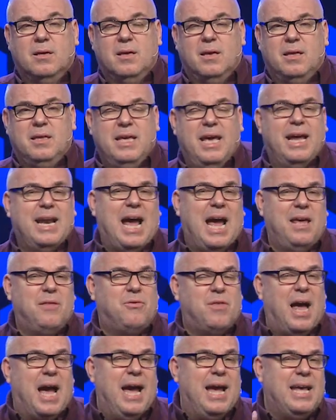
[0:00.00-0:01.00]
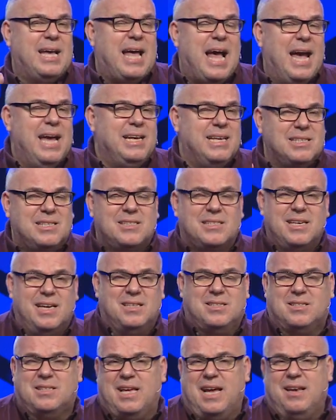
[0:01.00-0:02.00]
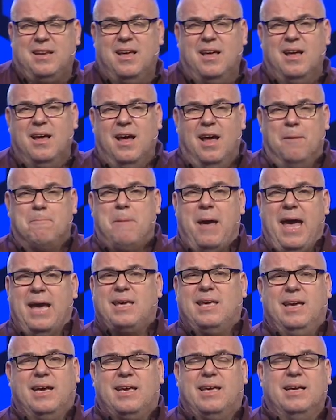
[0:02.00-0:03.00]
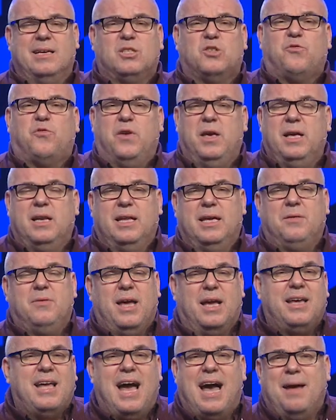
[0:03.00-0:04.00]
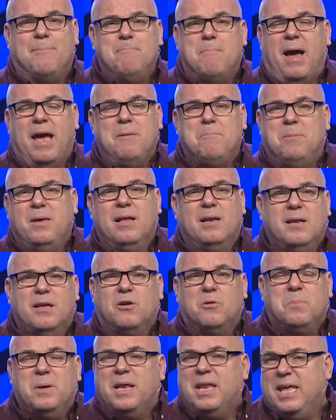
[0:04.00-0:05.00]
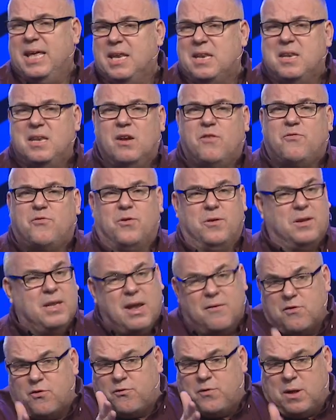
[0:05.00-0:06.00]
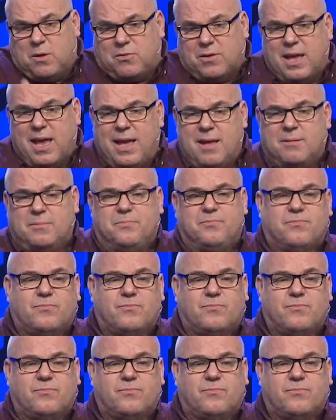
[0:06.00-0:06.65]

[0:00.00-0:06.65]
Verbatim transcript: And yet, I, I kind of sense that Habakkuk is feeling that God might be a little bit indifferent. You ever felt that?